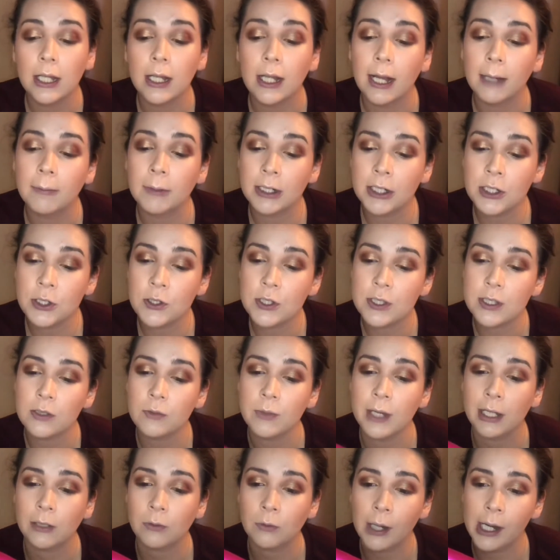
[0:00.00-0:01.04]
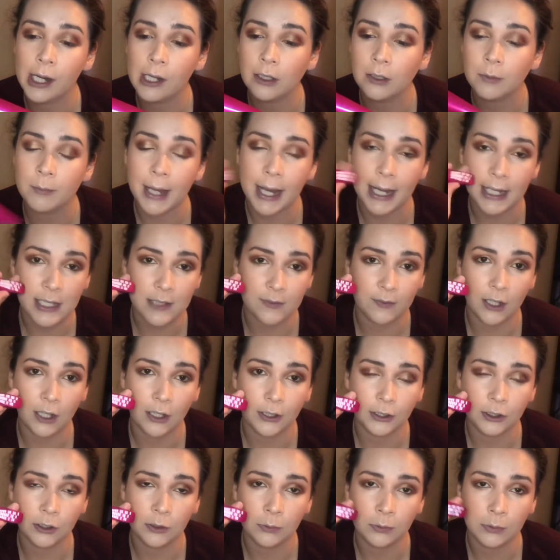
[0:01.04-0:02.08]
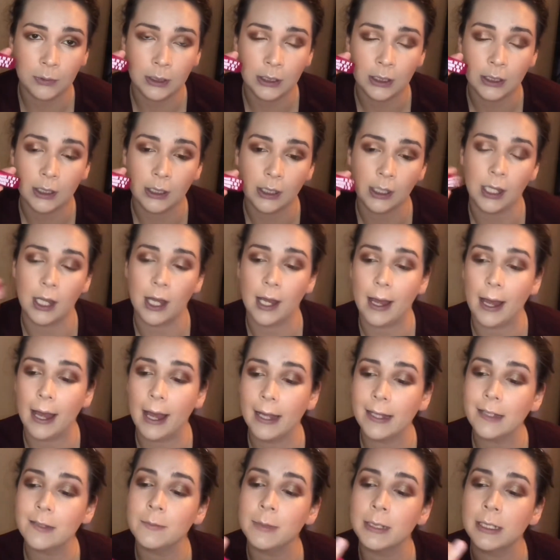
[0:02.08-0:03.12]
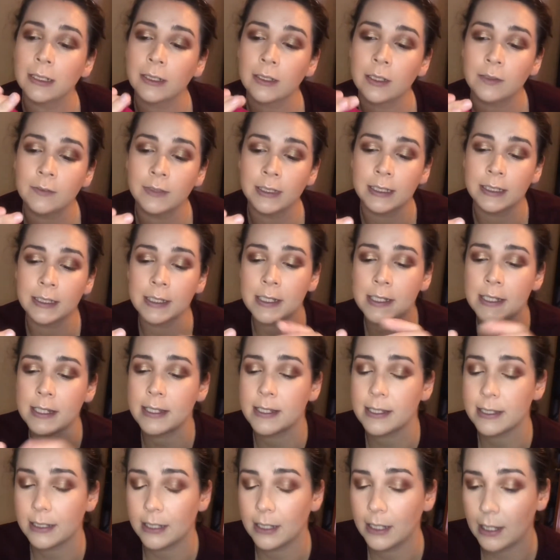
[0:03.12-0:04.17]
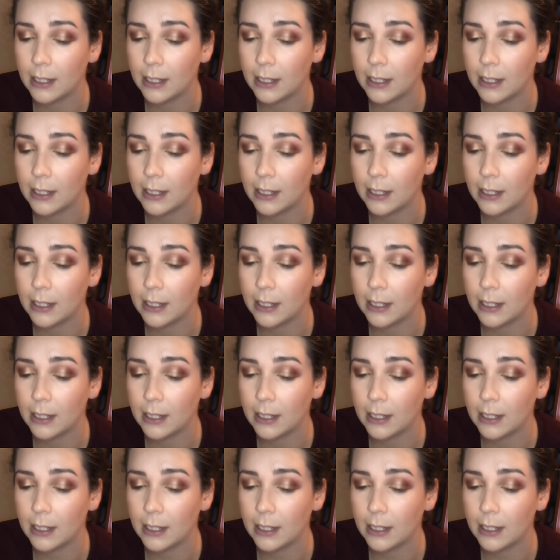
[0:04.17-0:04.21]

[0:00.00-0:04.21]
I'm gonna use the Wet n Wild Max Volume. I have been loving this.